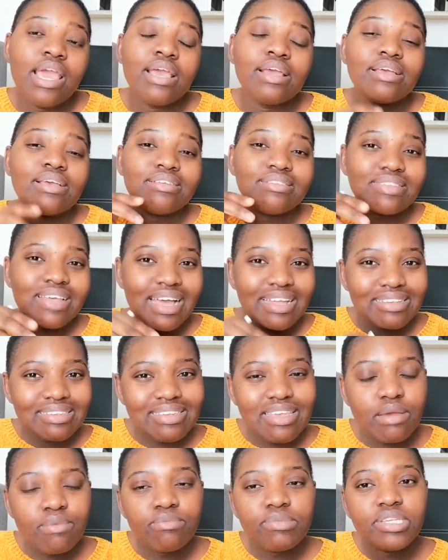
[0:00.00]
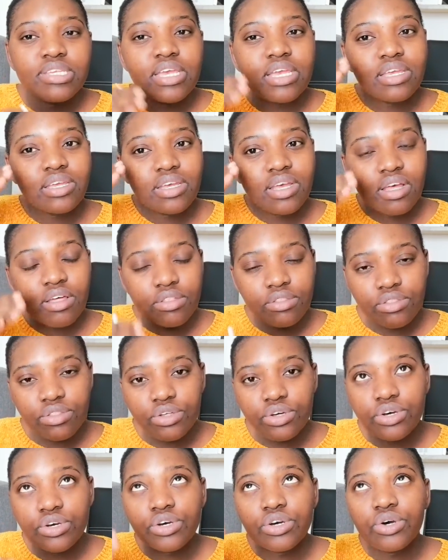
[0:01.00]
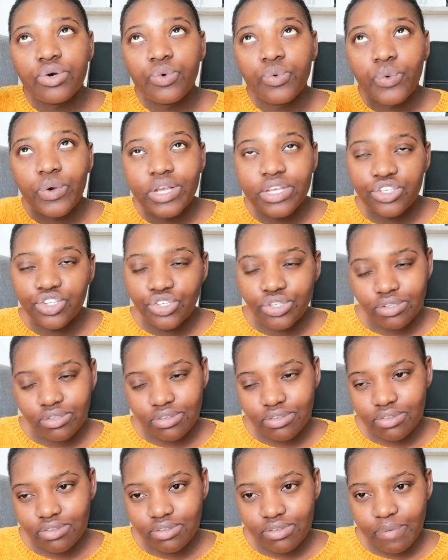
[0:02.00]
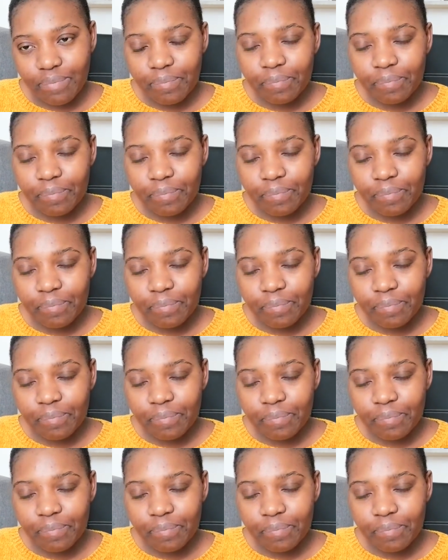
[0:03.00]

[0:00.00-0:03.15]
is attempting the questions.